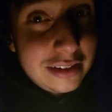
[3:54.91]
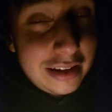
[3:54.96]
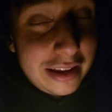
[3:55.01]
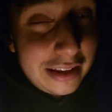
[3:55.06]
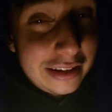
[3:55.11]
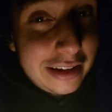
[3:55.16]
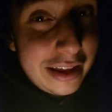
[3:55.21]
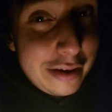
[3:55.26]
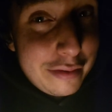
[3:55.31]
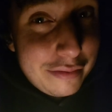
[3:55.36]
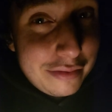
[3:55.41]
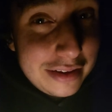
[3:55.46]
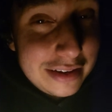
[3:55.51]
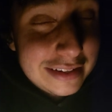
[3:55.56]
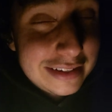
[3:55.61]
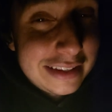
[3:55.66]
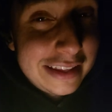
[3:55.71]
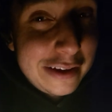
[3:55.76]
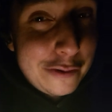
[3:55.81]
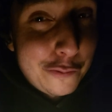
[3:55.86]
like life
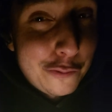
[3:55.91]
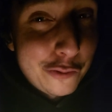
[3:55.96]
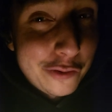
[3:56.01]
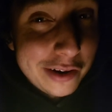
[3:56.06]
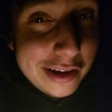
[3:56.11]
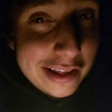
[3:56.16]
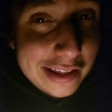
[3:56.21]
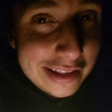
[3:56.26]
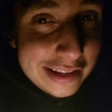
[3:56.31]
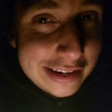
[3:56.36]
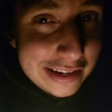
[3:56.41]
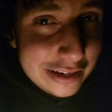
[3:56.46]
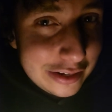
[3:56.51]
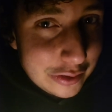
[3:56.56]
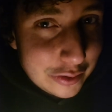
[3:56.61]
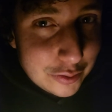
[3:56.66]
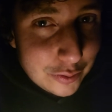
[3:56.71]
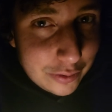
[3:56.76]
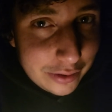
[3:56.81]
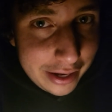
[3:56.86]
things that they really need
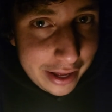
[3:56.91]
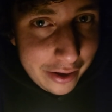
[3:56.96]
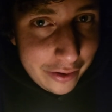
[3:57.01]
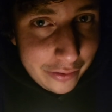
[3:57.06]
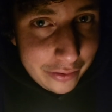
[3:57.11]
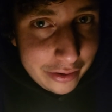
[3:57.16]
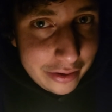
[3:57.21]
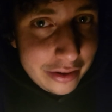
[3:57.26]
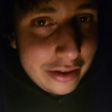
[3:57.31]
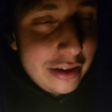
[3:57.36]
to sort out,